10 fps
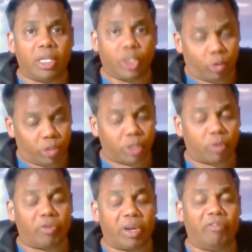sources
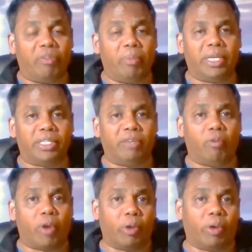of information
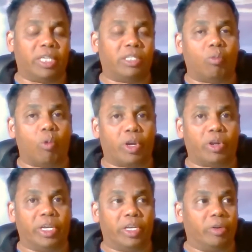for you as to what you
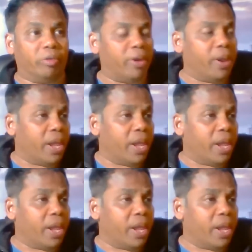need to do.